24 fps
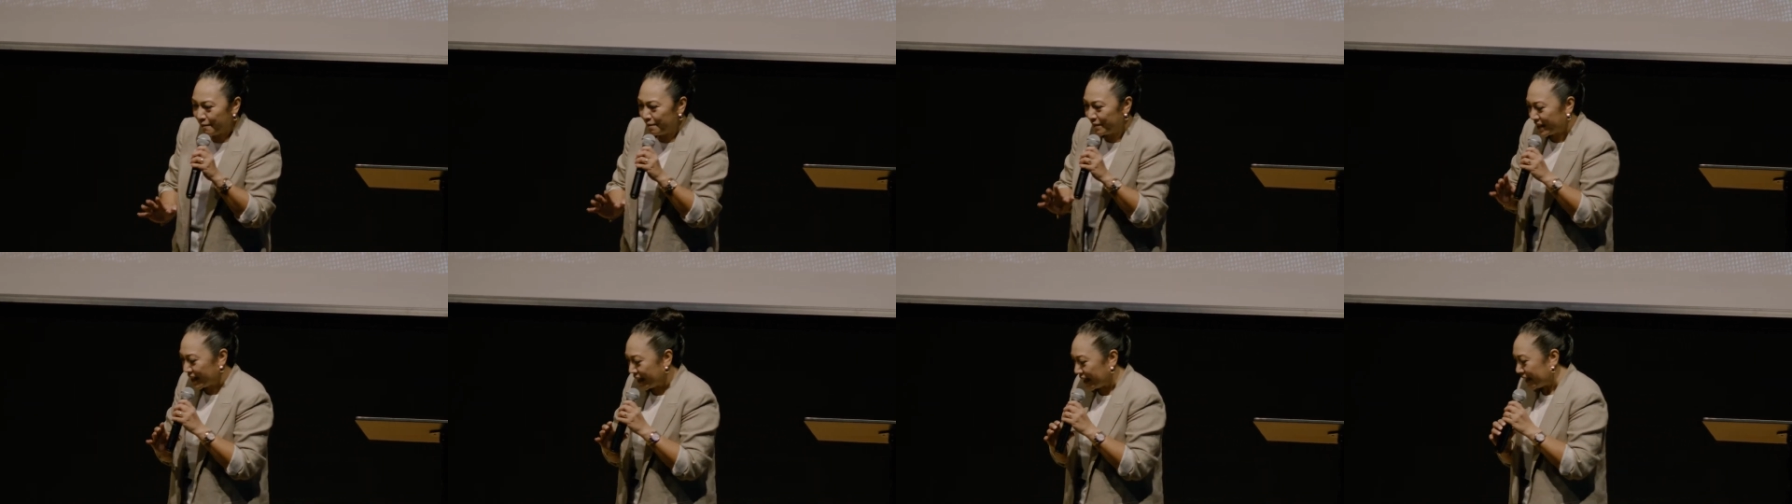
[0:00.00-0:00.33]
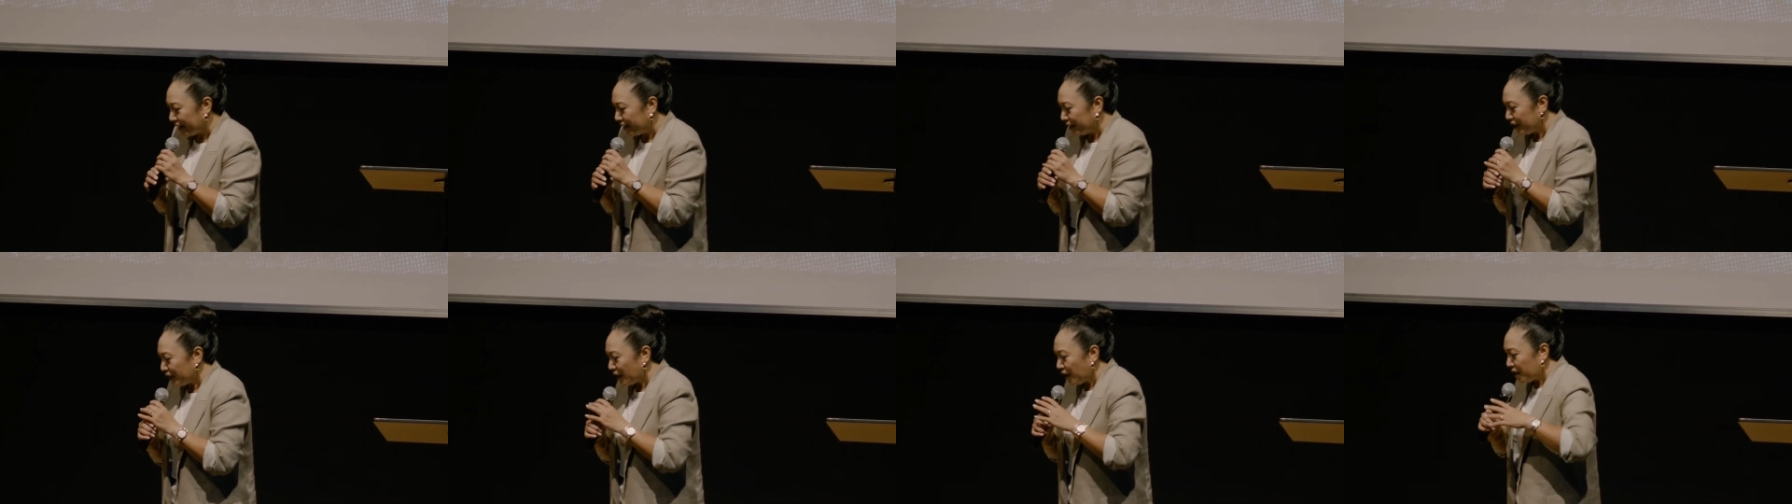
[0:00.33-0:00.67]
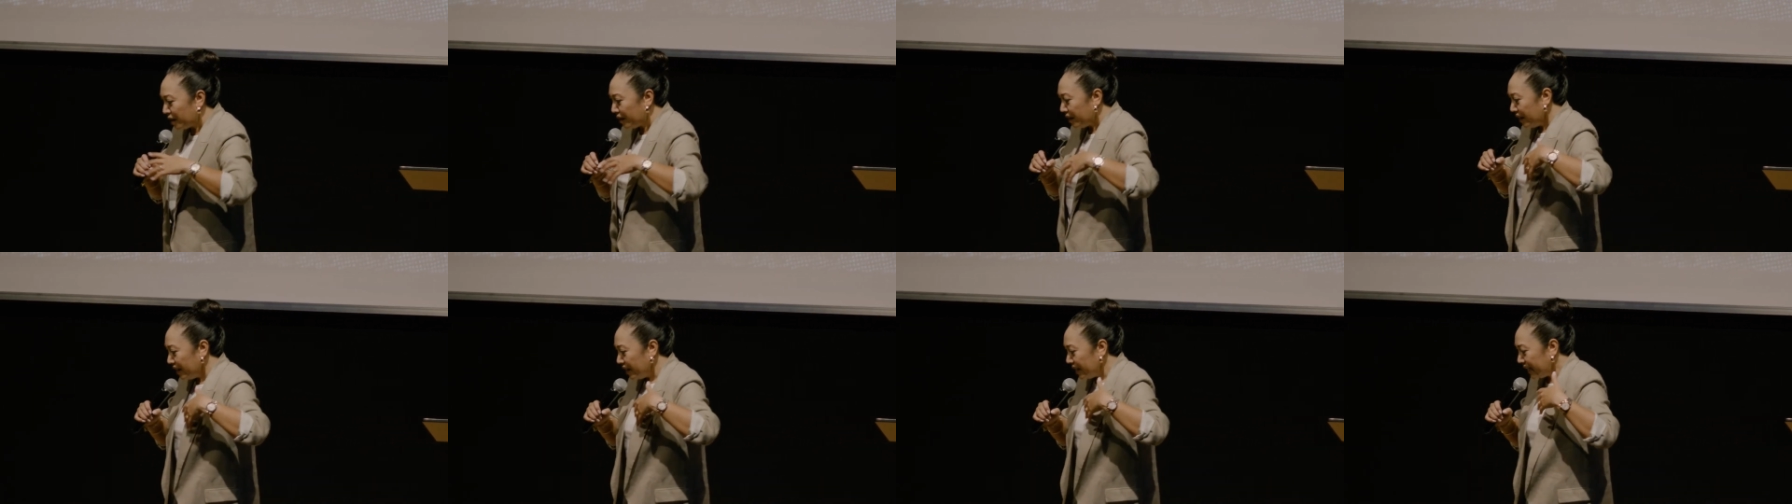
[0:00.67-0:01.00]
thing,
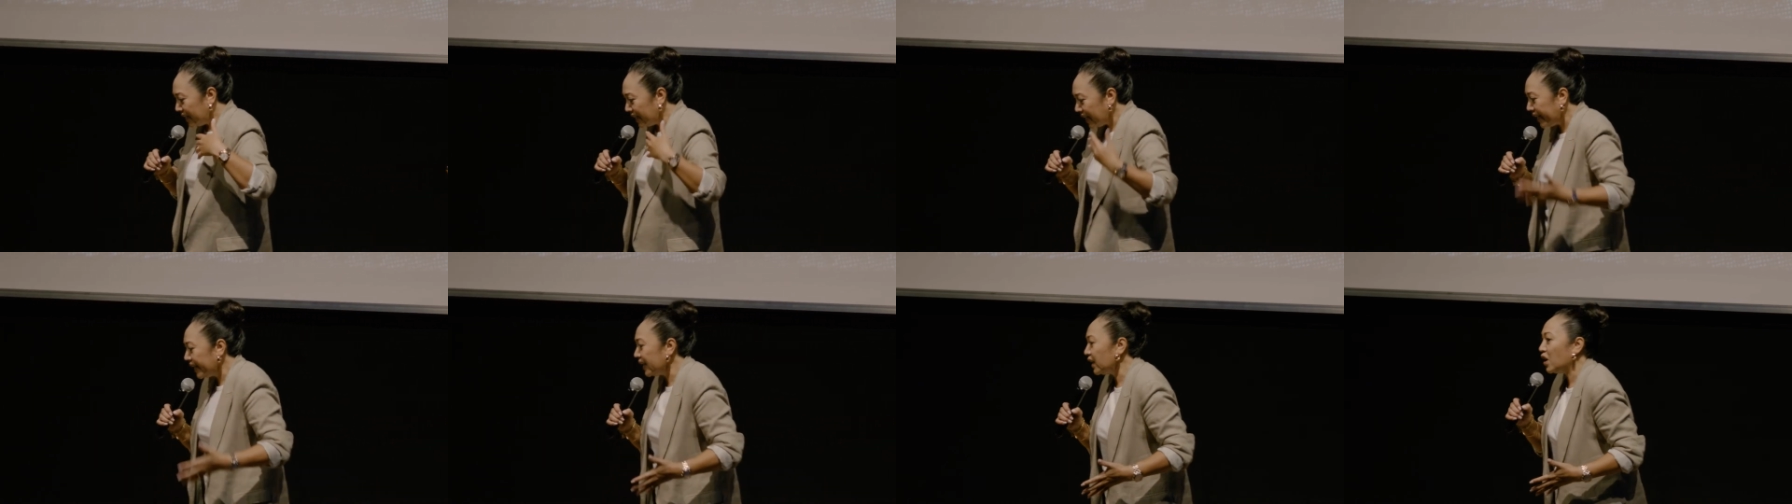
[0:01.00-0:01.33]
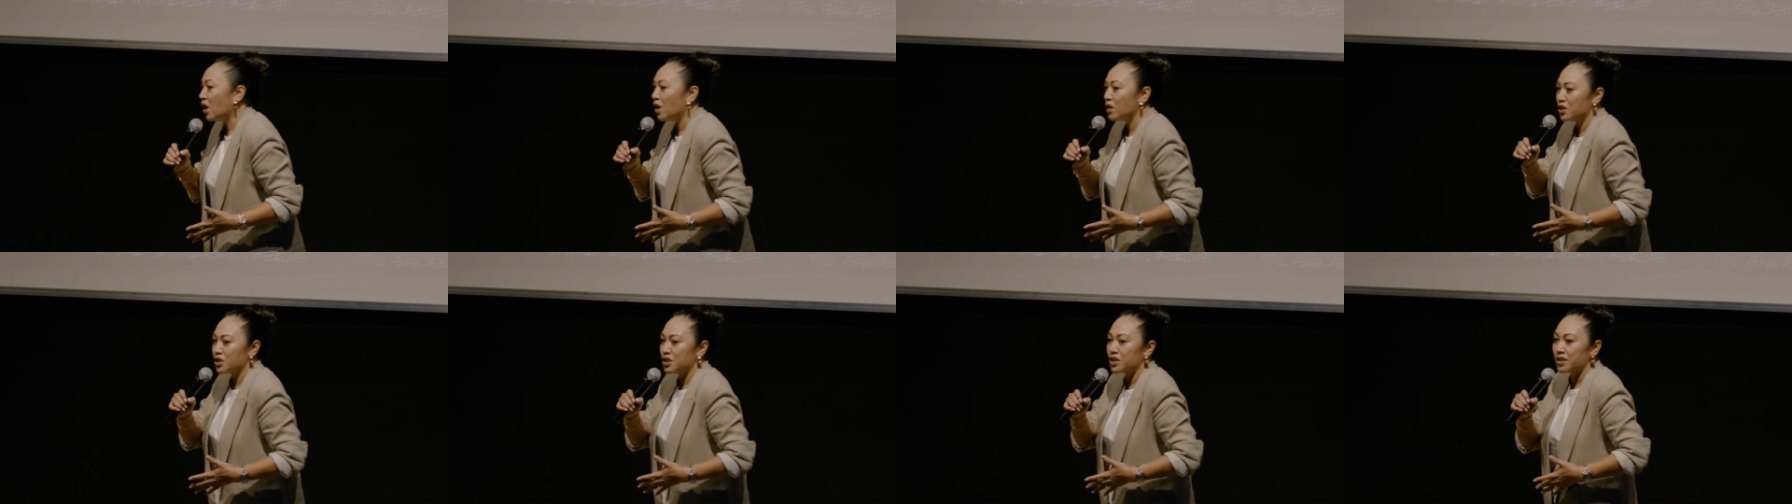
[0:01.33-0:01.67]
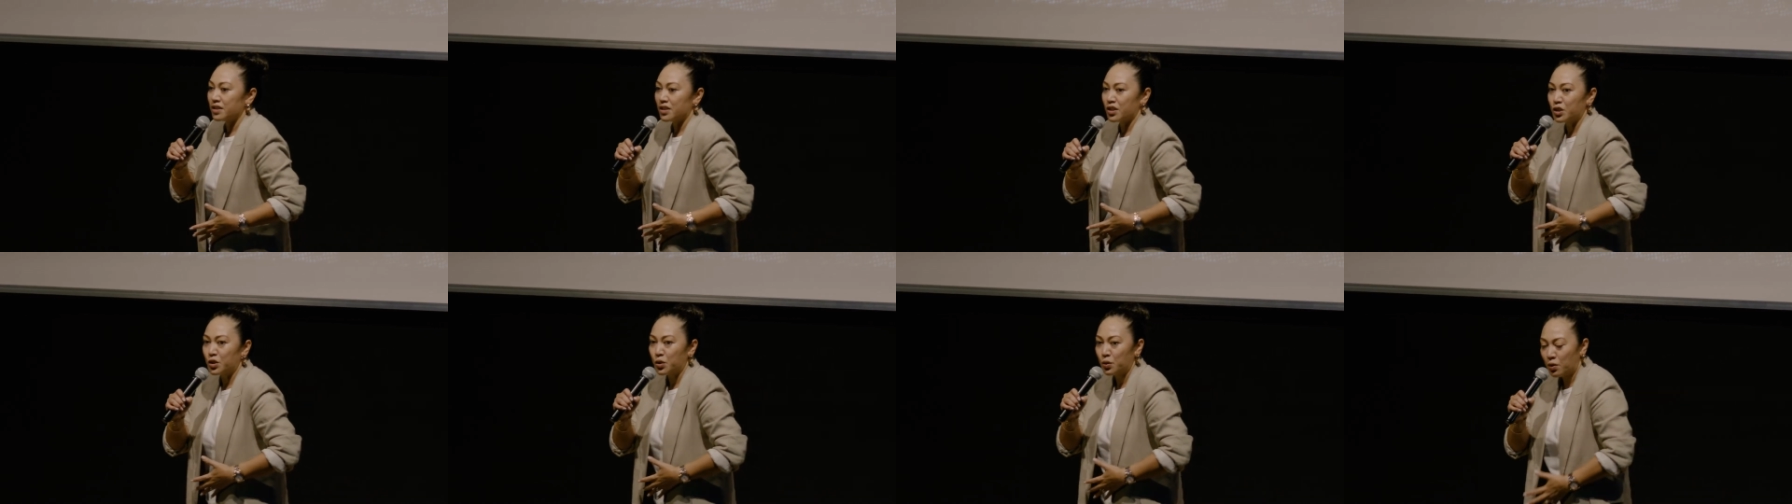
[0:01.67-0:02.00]
clean
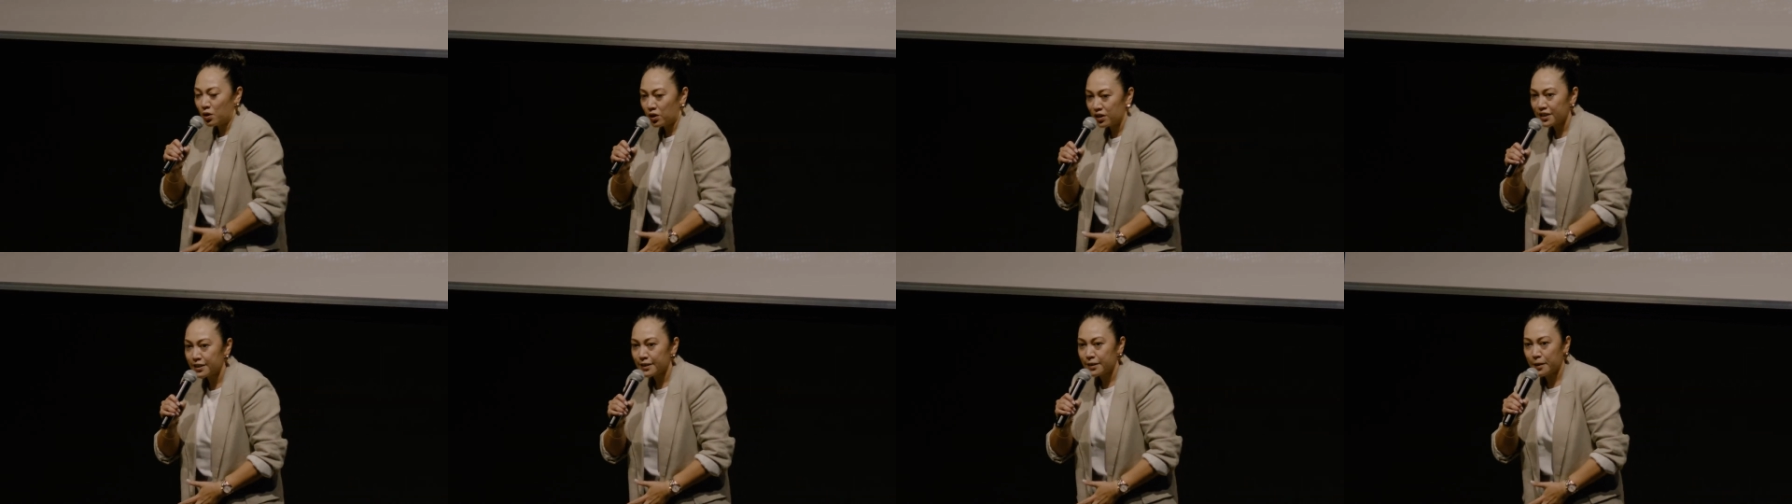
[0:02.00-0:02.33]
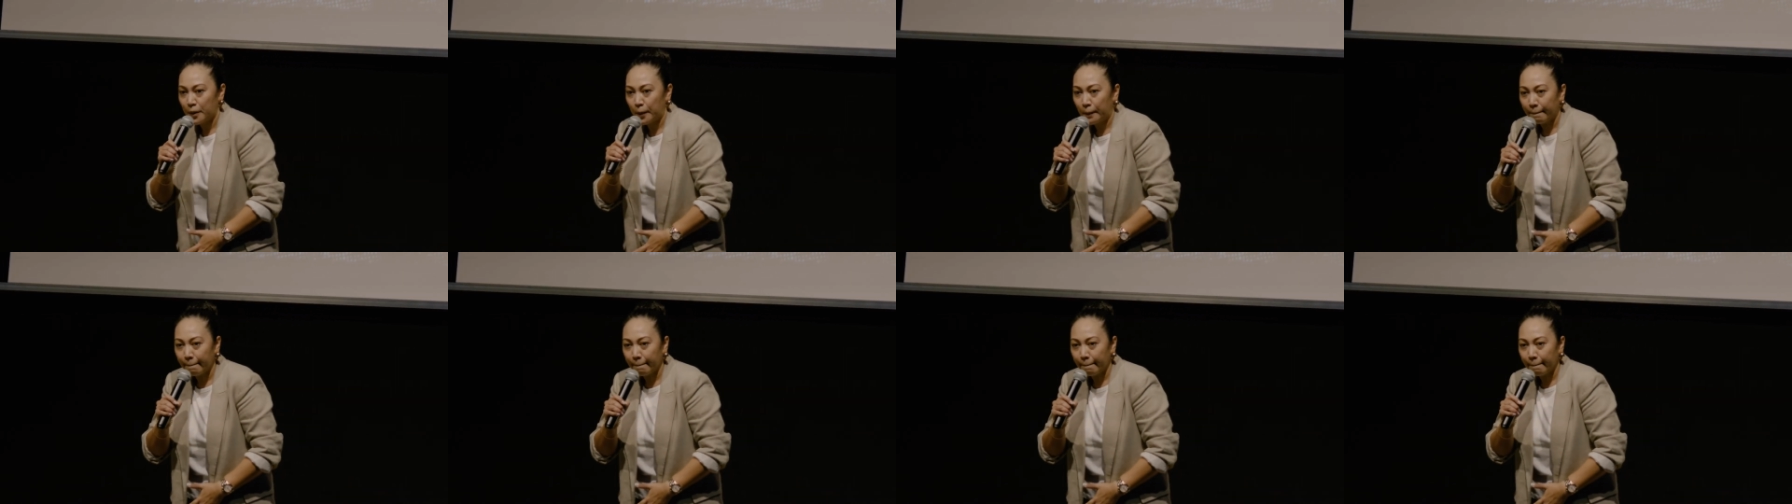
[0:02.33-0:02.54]
conscience towards it.